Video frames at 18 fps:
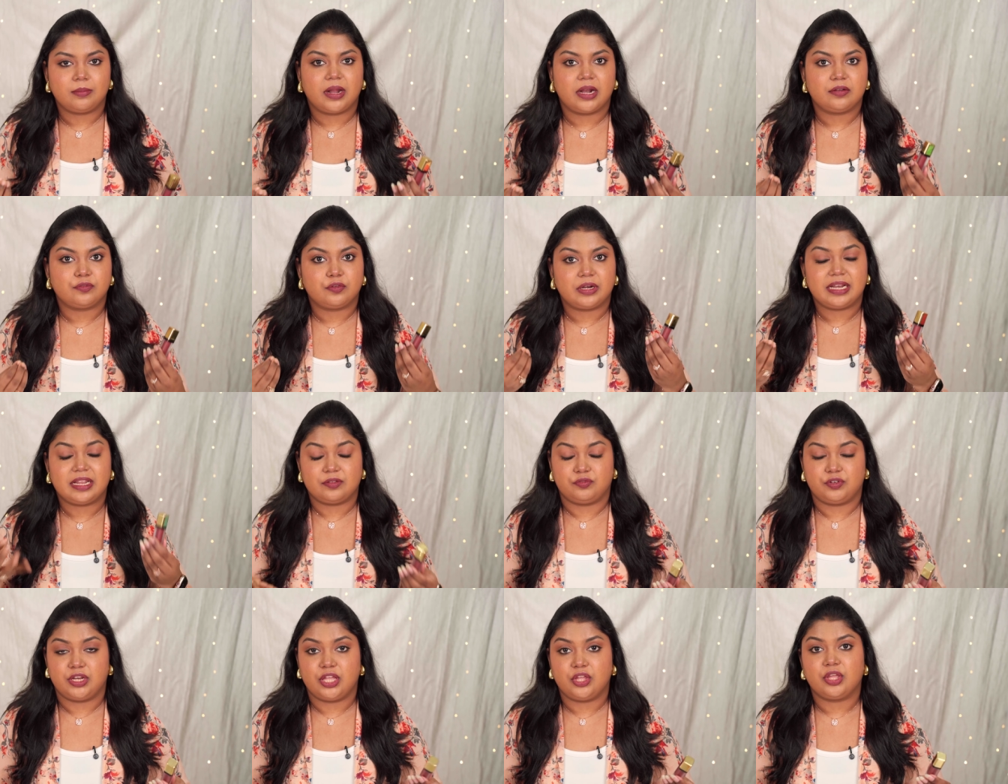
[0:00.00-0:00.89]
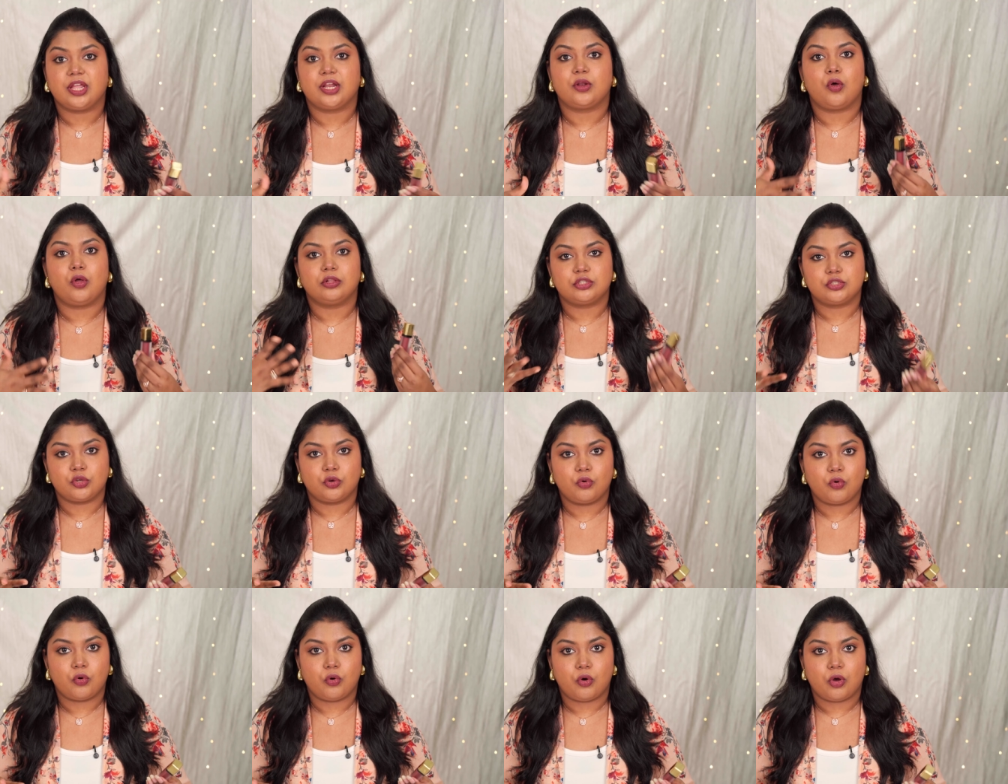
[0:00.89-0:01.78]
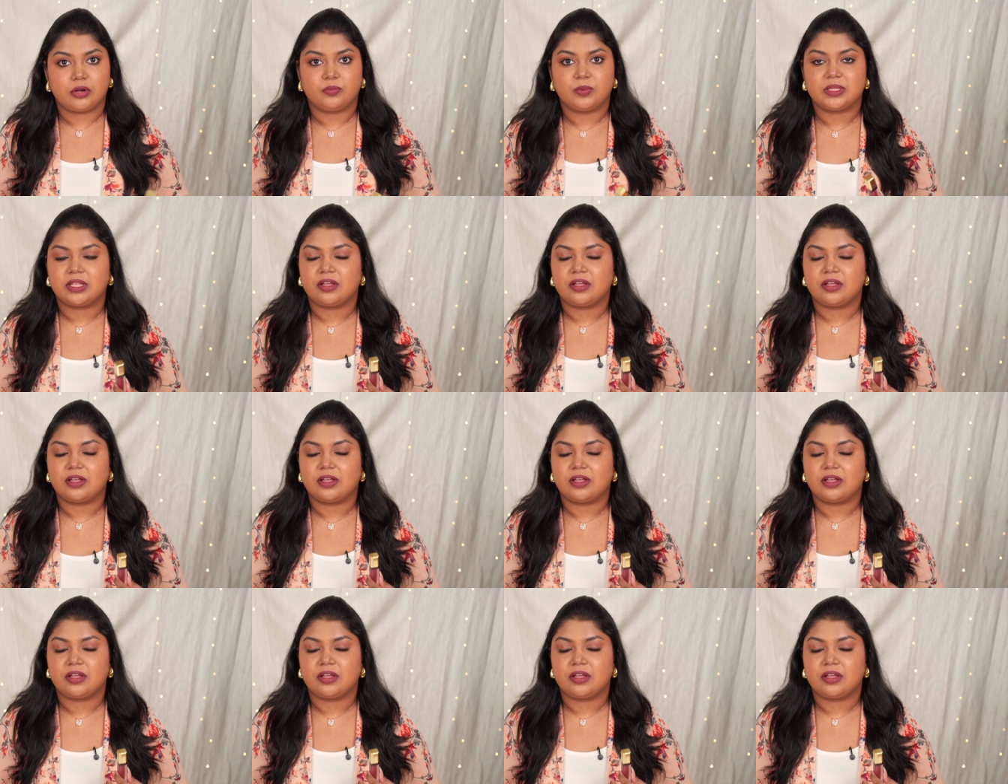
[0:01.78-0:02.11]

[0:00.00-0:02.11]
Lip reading: But for an everyday, you can also go on with